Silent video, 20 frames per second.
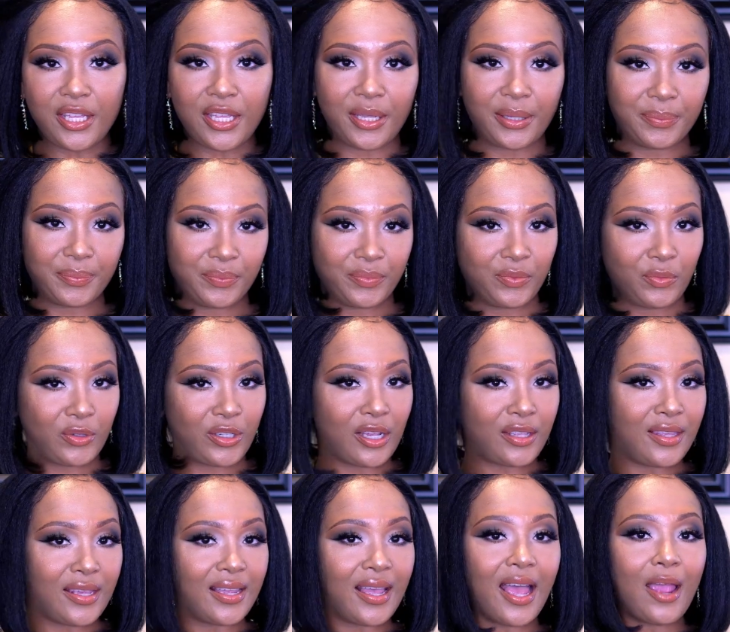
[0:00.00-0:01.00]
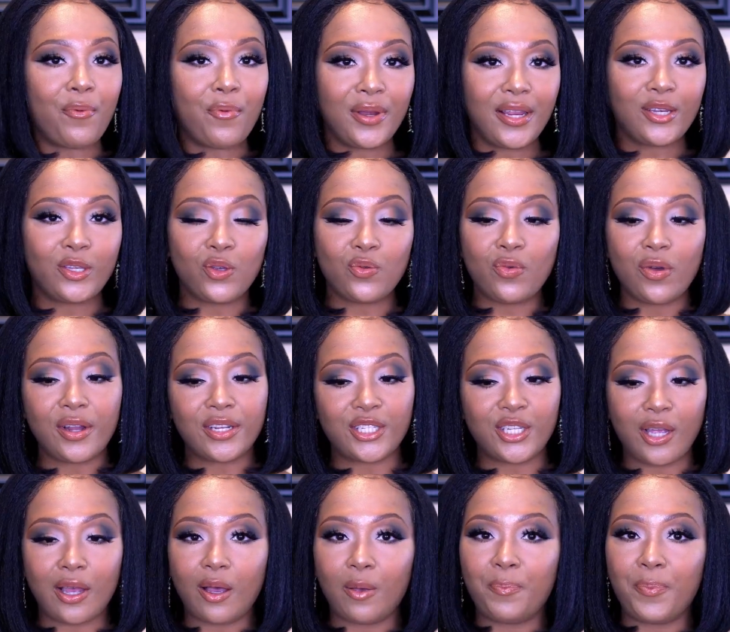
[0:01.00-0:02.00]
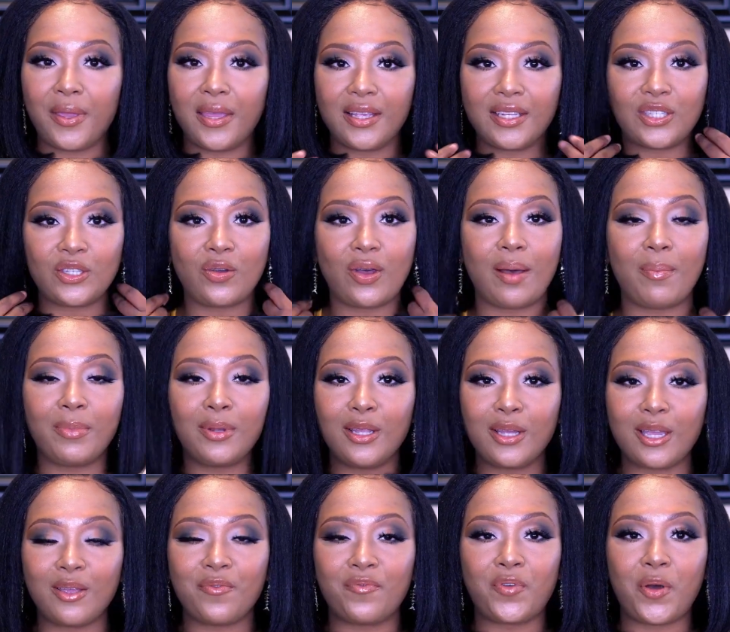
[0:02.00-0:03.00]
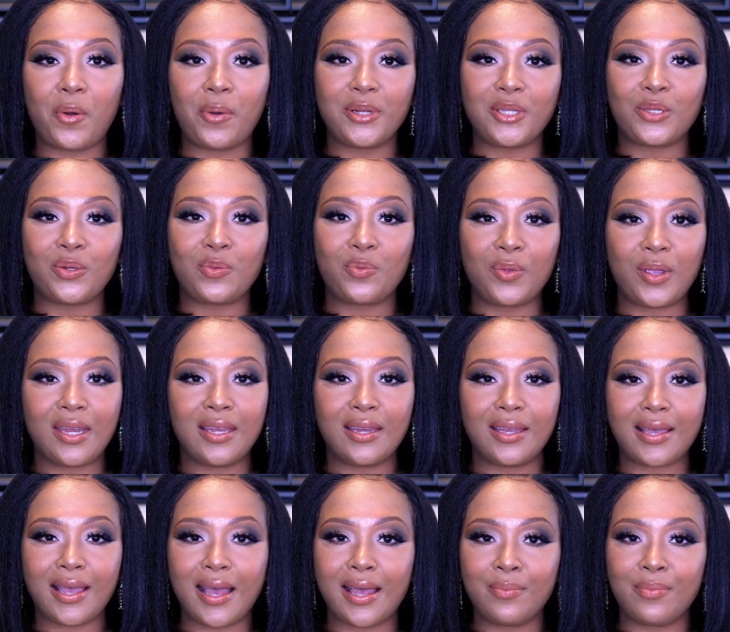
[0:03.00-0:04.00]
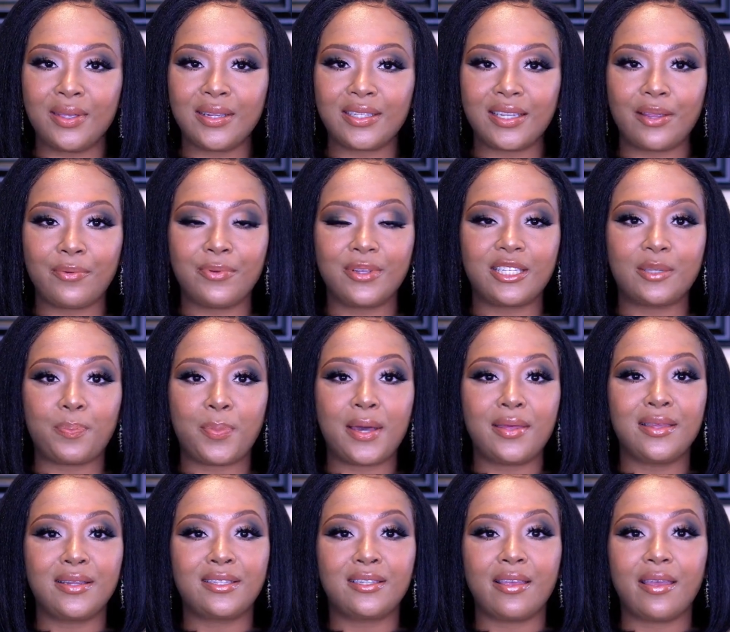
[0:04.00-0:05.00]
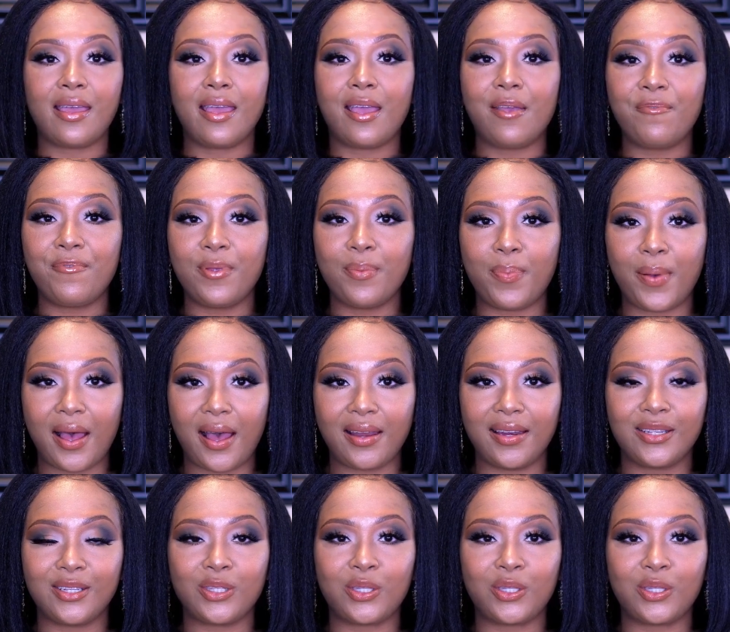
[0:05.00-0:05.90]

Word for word: think? What y'all think? I really do want y'all opinion, so I'm looking forward to reading the comments and responding to everybody.